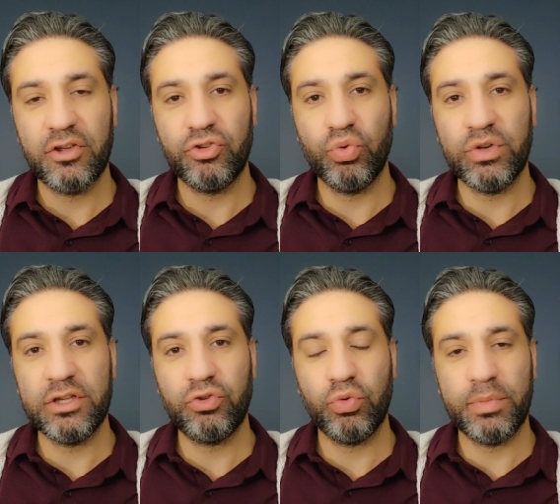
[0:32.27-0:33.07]
you
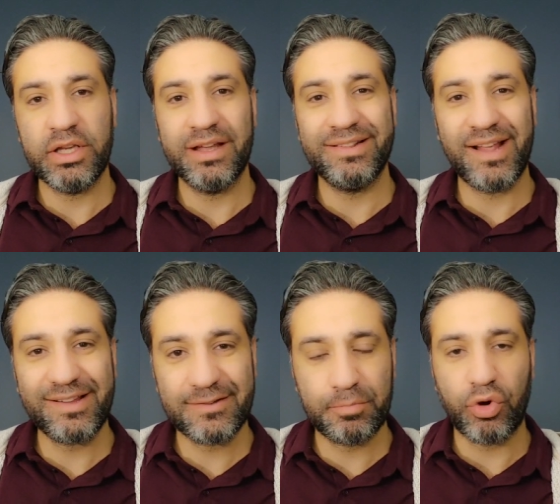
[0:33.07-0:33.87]
need to be
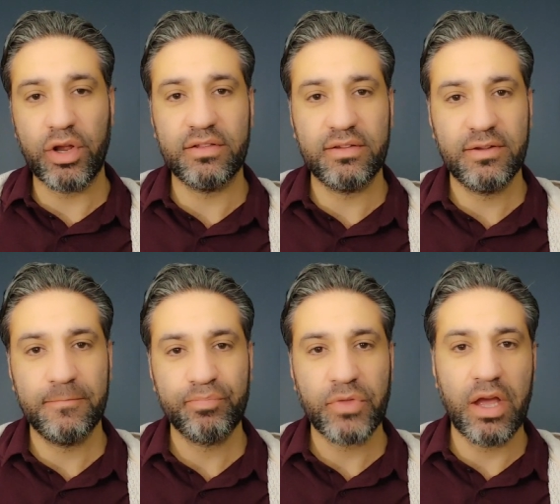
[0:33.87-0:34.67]
desperate
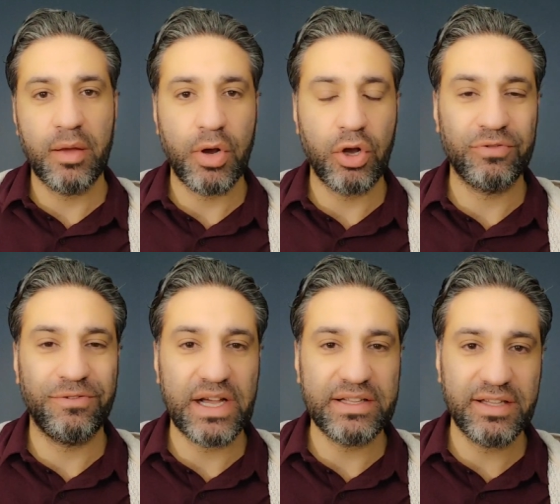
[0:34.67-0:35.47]
about
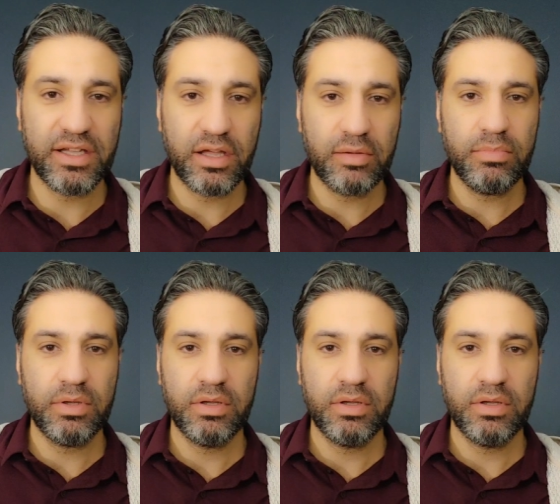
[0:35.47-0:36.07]
finding him,